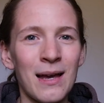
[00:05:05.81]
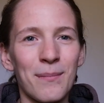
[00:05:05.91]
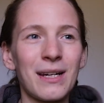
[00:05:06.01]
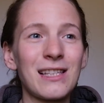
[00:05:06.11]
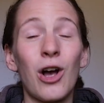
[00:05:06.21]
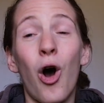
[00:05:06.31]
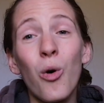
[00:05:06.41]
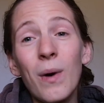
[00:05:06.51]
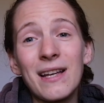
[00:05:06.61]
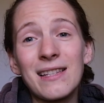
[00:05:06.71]
But it's
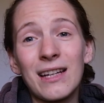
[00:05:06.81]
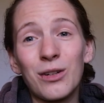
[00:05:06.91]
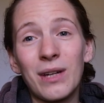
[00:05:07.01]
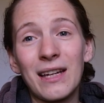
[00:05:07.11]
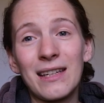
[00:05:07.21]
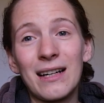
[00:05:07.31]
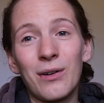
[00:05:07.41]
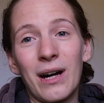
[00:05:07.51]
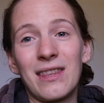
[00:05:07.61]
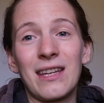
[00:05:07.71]
always a good idea,
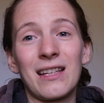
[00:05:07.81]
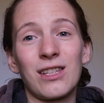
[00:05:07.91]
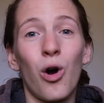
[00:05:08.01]
or I think it's